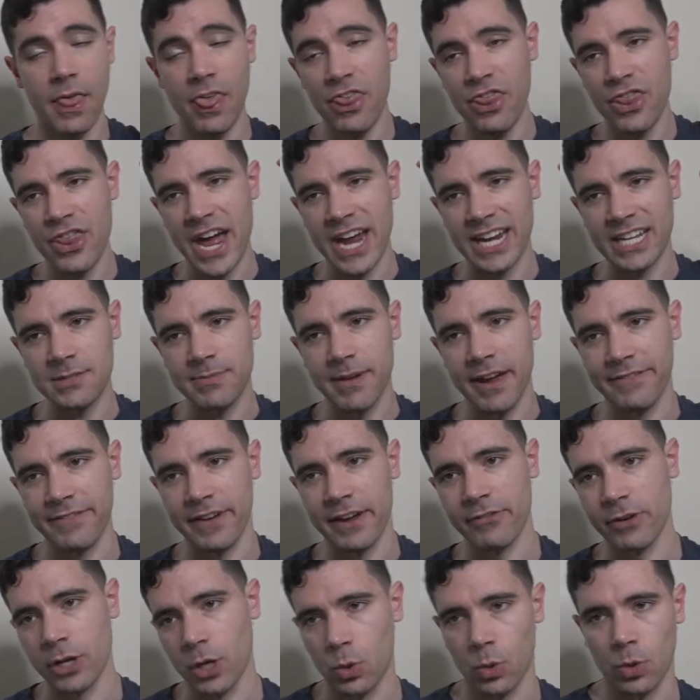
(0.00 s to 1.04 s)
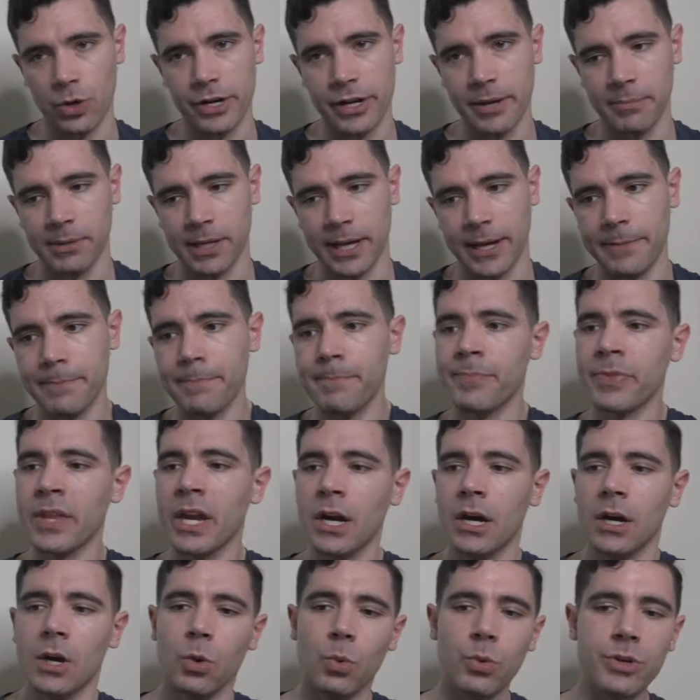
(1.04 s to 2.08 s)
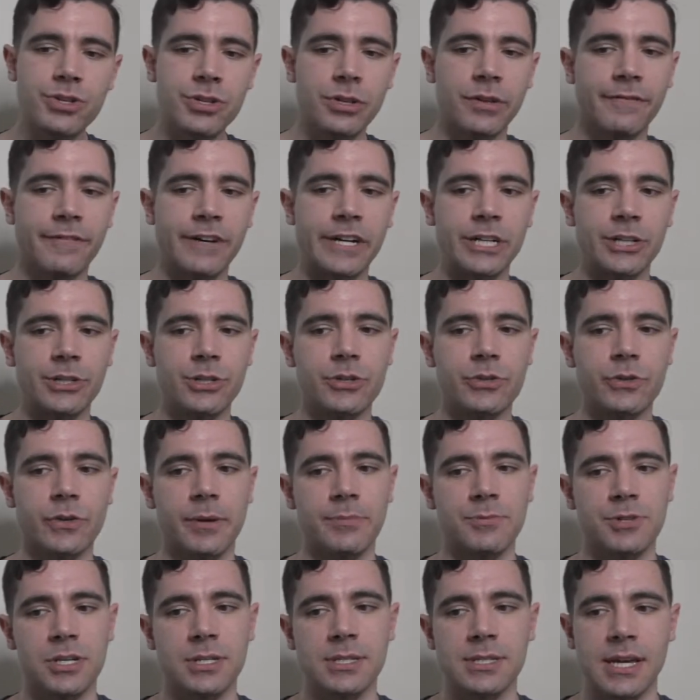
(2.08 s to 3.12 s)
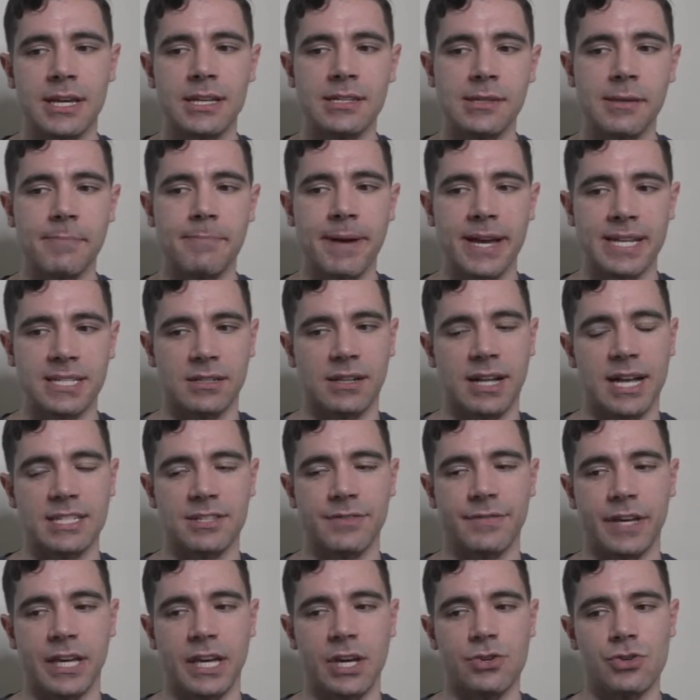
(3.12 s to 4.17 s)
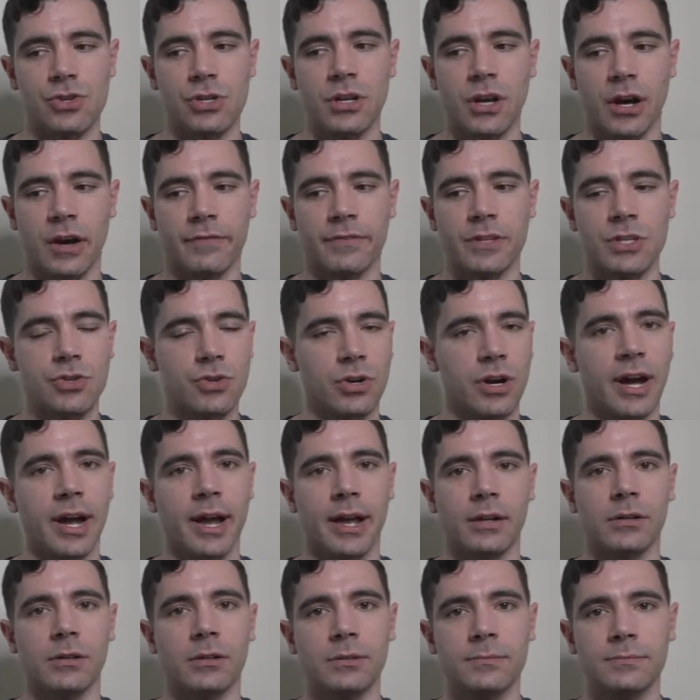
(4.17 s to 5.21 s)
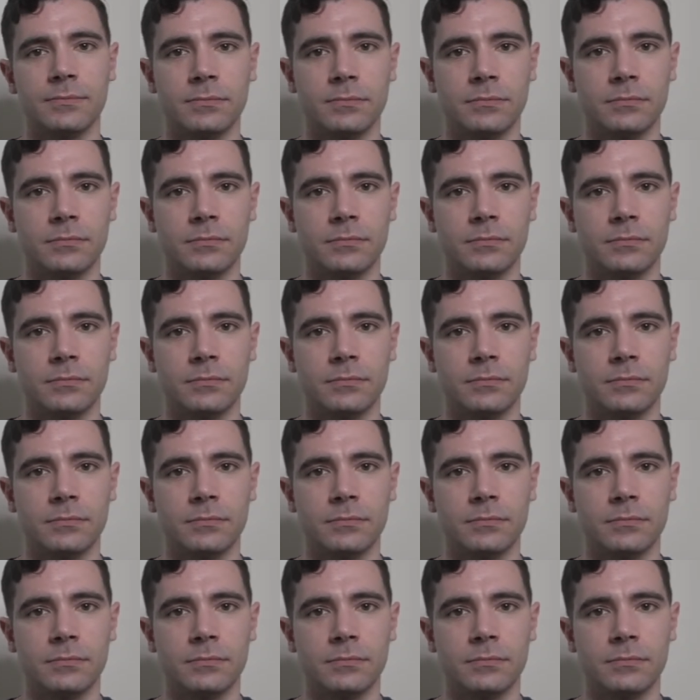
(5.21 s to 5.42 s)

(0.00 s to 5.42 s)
That is my favorite coordinate plane. Which of the following descriptions is the best classification of this triangle?